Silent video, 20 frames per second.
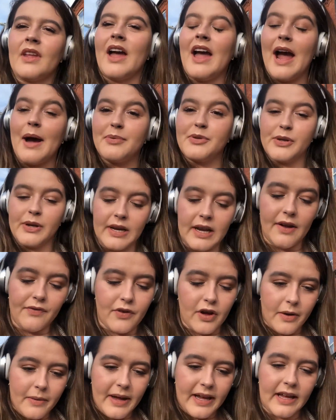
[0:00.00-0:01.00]
absolutely love
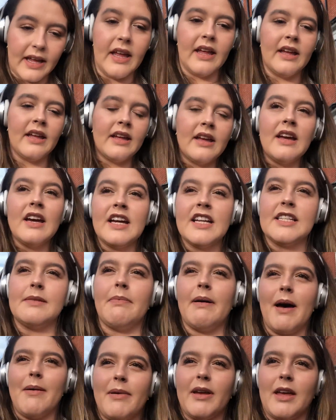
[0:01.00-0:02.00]
going to
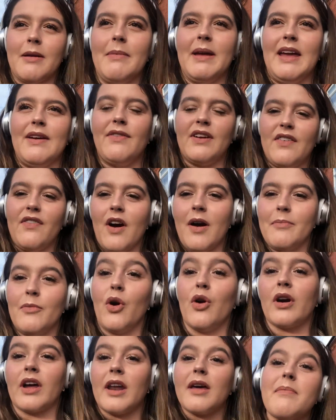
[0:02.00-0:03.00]
Birmingham, even if I'm
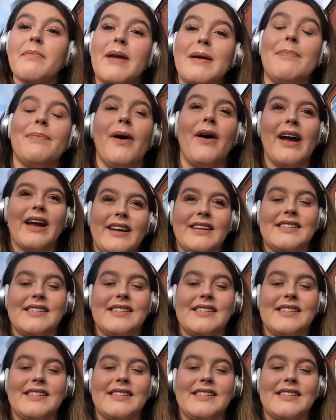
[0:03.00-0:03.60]
not going to be buying